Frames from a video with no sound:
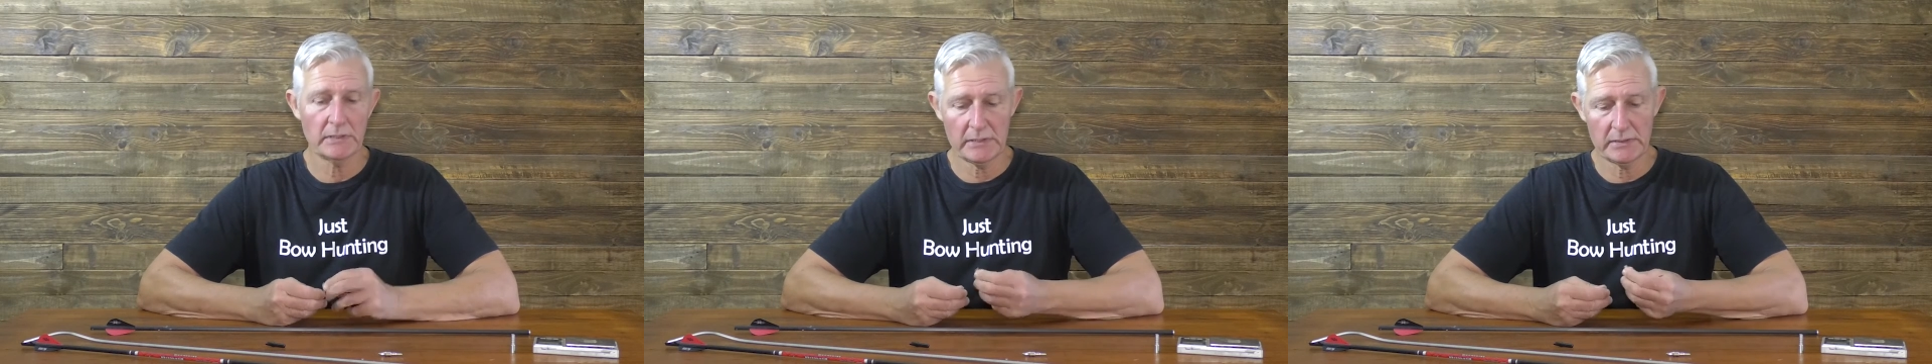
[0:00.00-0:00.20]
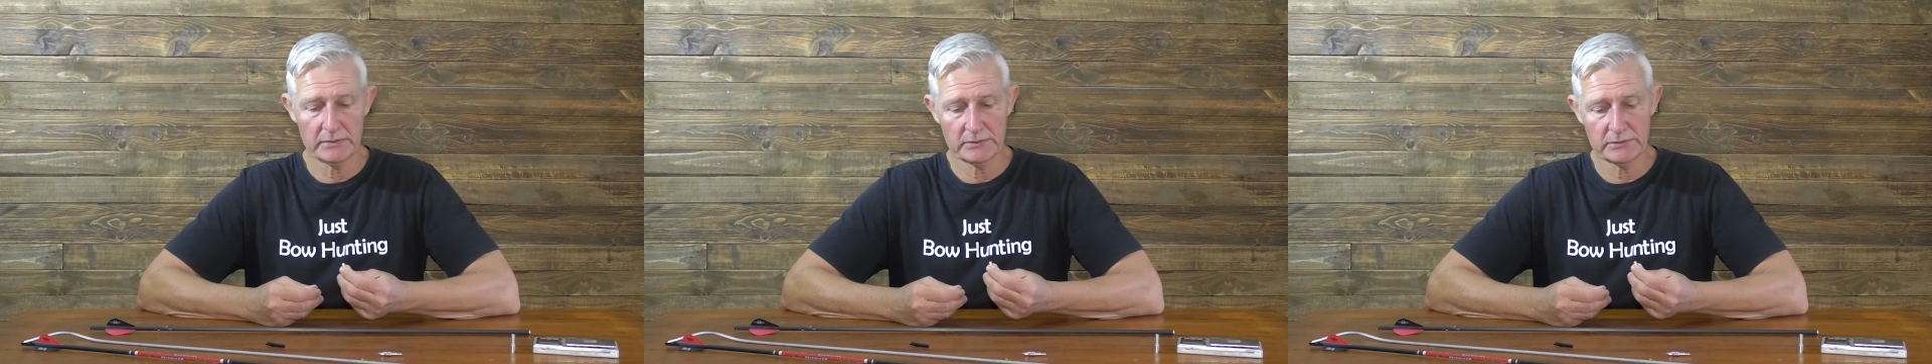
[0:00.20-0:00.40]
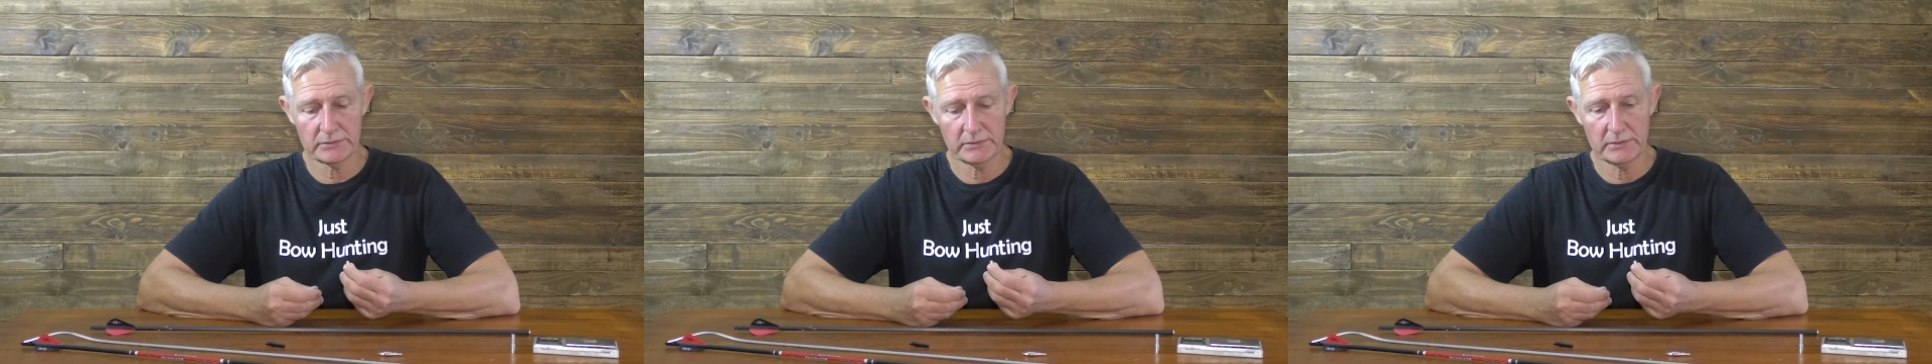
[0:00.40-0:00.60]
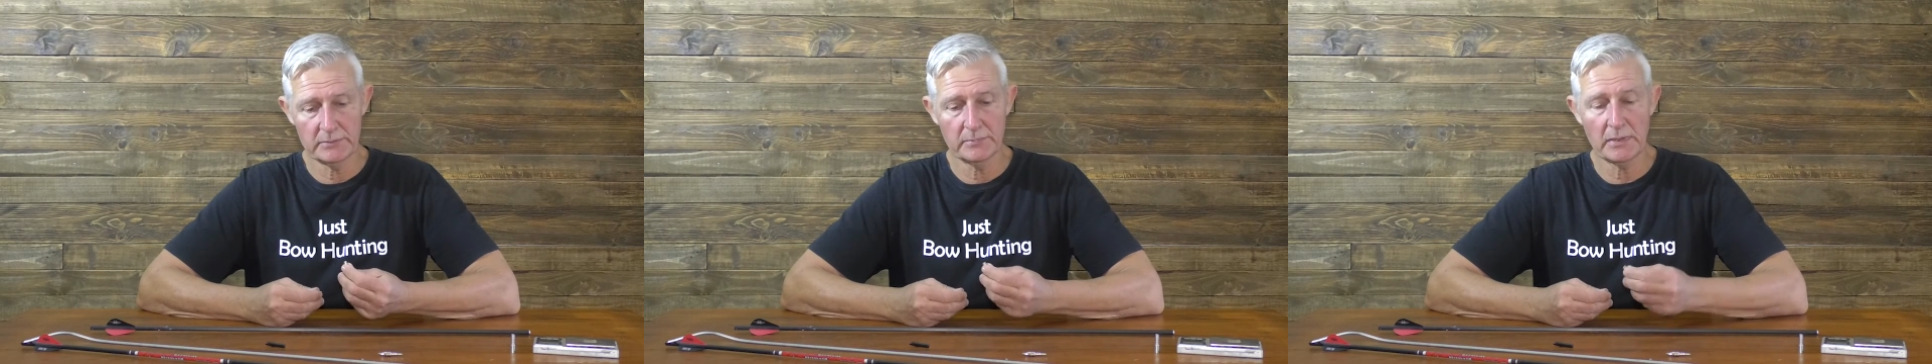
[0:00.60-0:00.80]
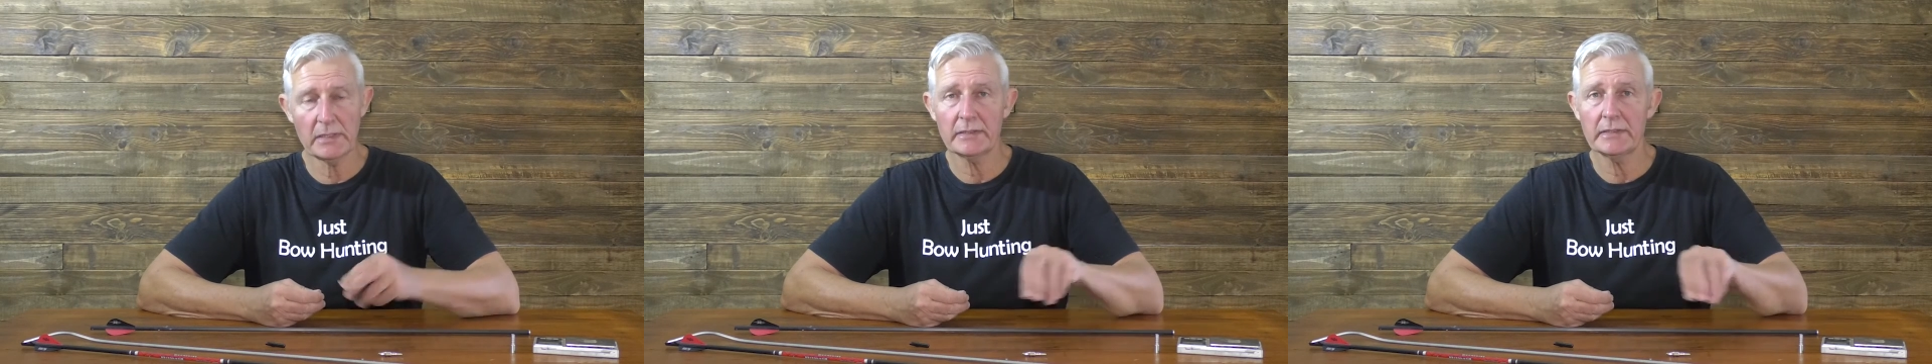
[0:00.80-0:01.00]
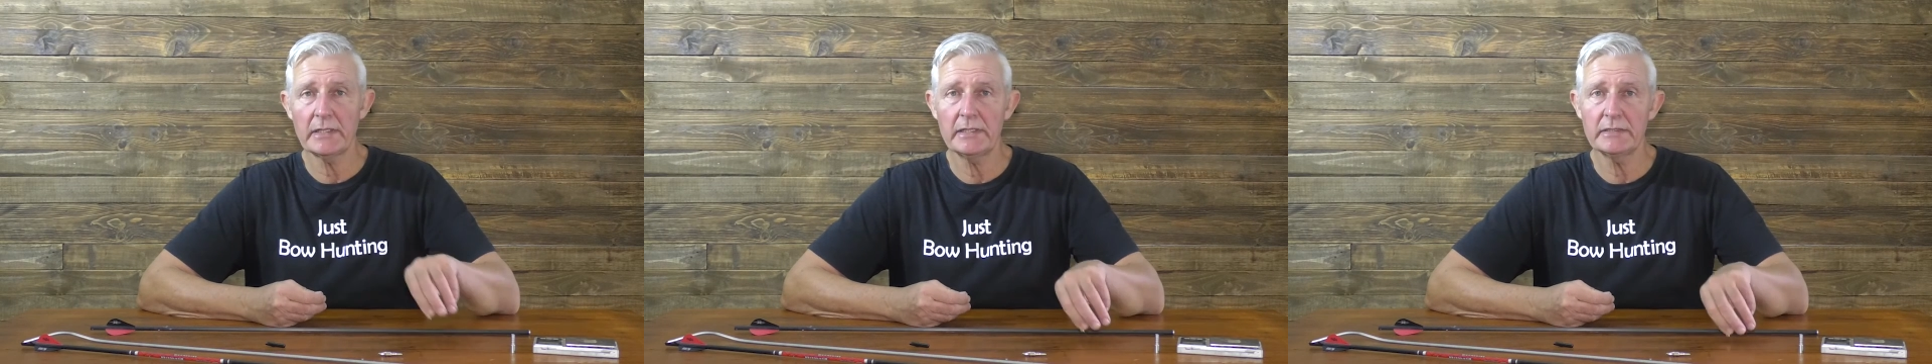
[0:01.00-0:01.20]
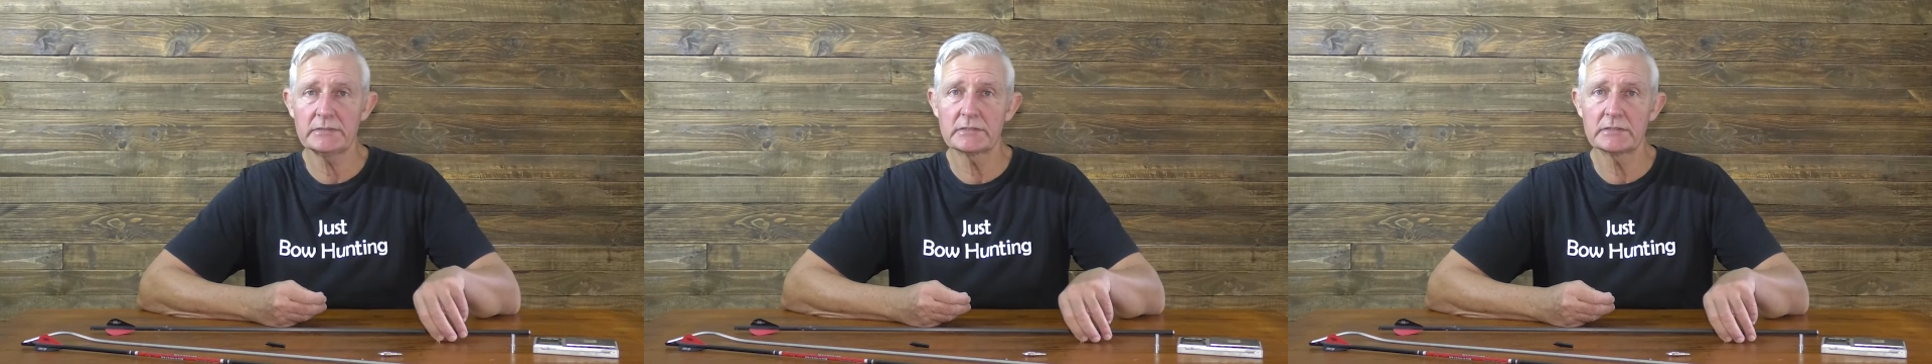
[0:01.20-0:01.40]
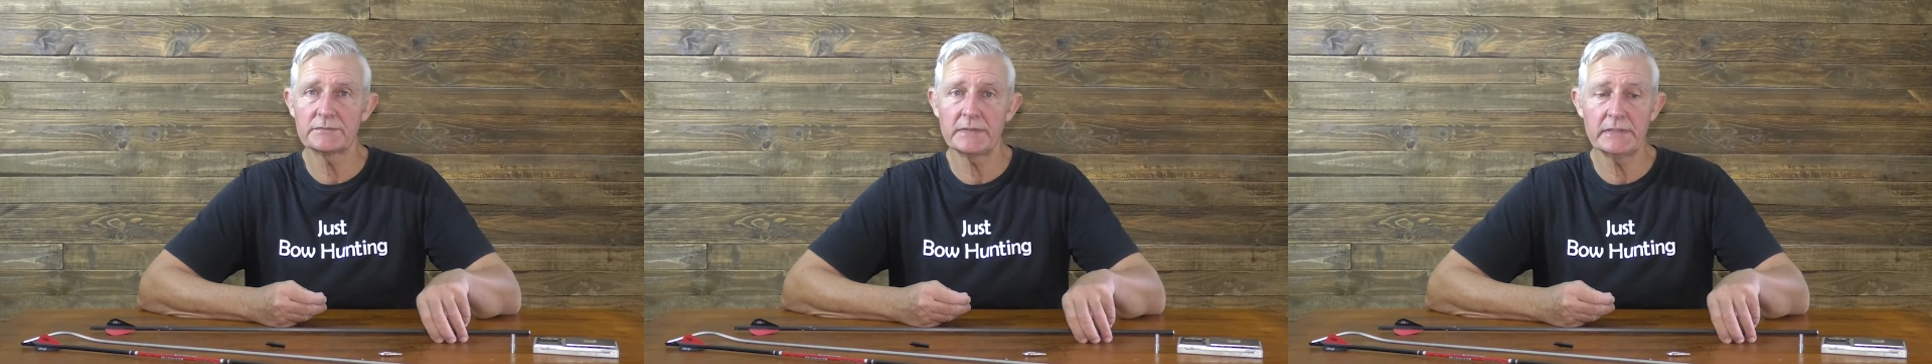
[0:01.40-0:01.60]
as in my case
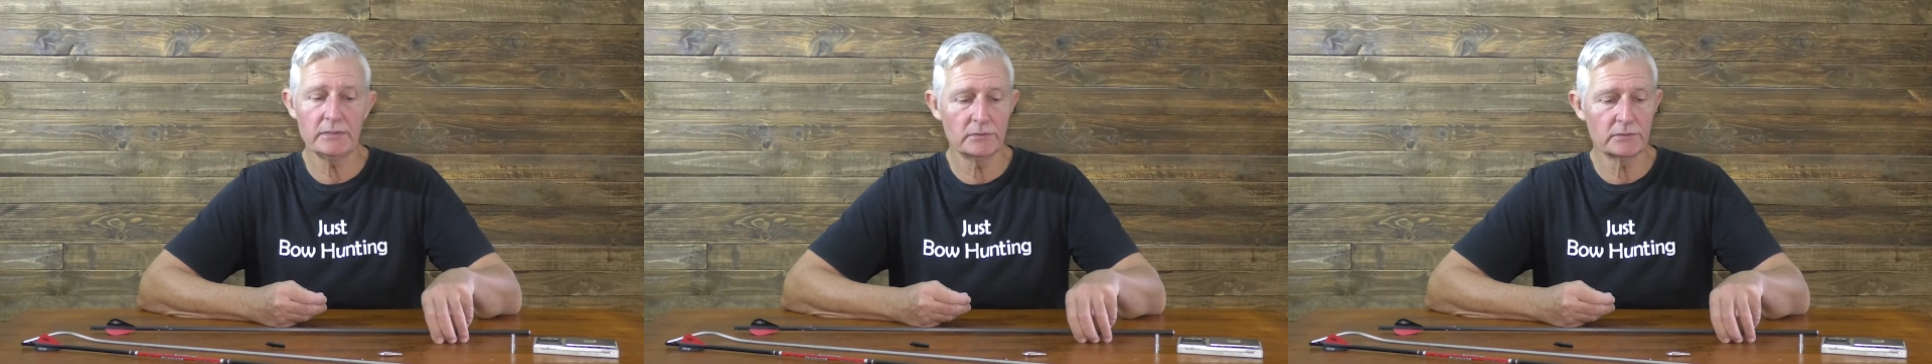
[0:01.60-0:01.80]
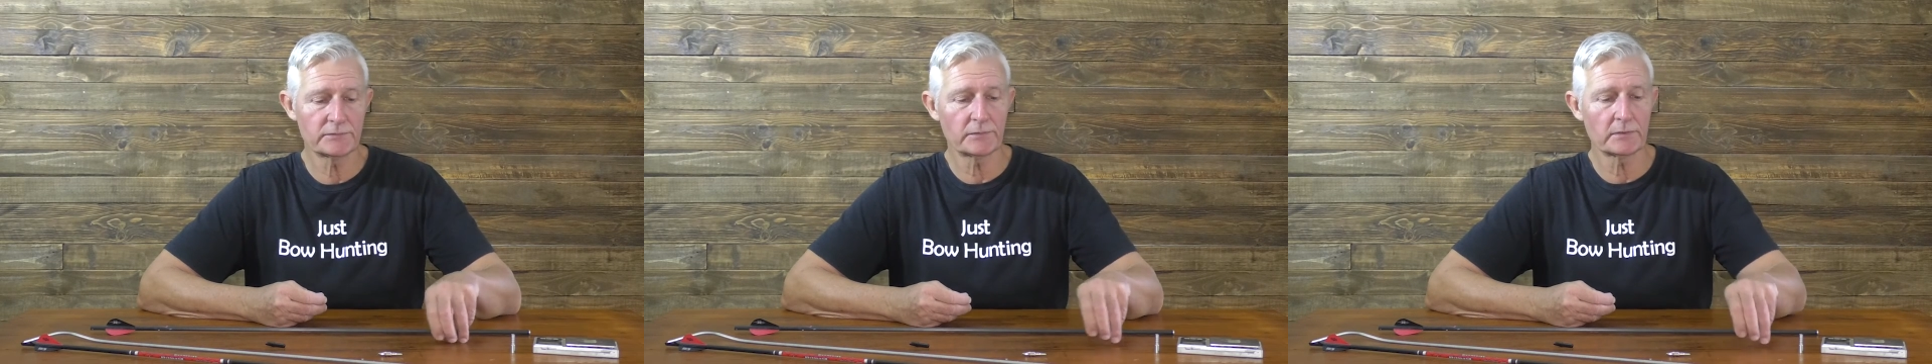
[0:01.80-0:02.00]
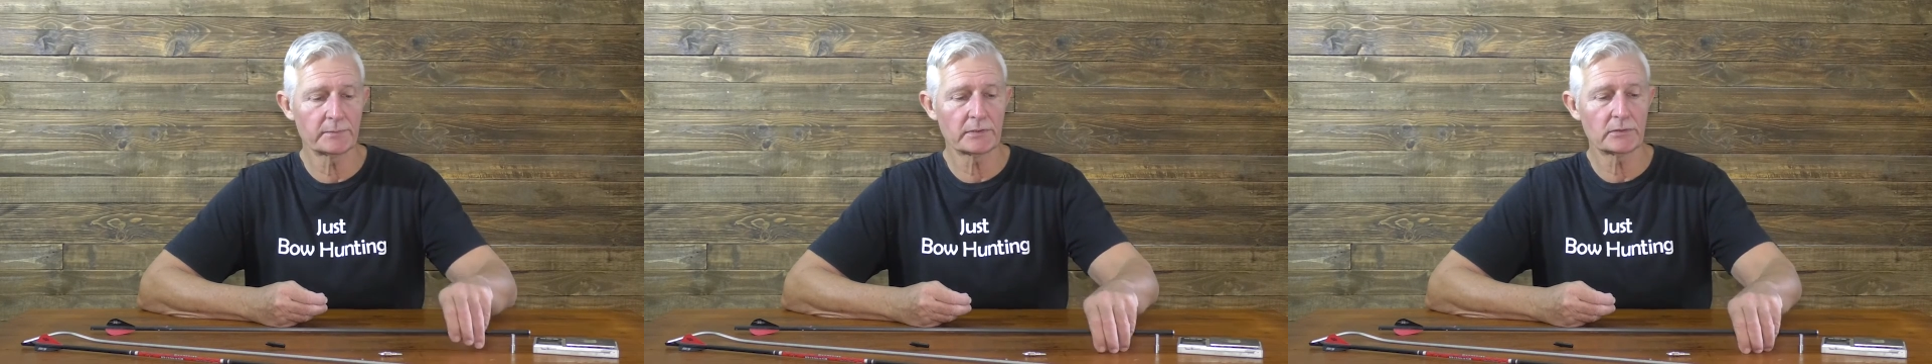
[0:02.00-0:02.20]
it's very useful,